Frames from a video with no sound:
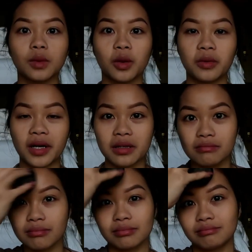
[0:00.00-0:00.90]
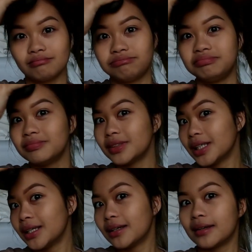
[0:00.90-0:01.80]
Alright.
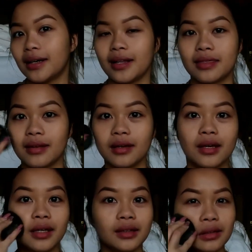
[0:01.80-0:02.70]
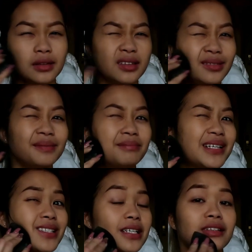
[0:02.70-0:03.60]
I think
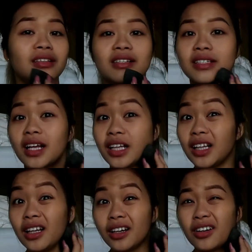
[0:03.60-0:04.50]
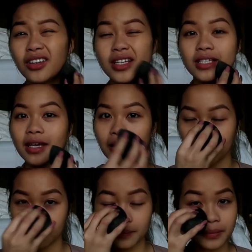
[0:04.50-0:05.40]
my skin looks a little the
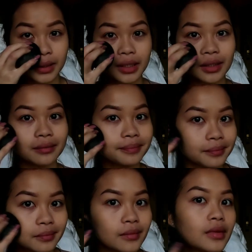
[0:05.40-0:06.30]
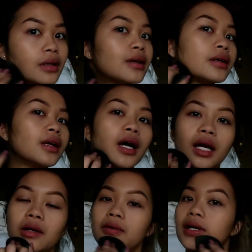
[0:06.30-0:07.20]
same, but yeah, I
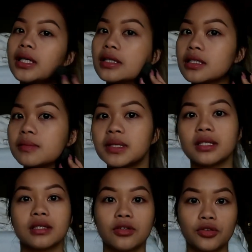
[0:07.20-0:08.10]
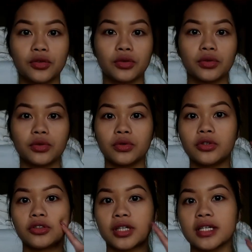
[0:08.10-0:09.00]
don't want it to be
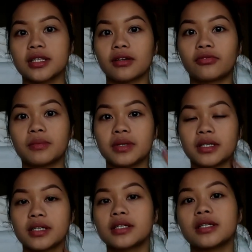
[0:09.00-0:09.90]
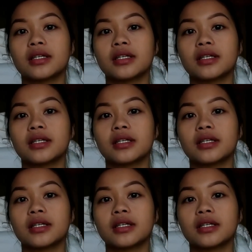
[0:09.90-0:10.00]
too drastic from here to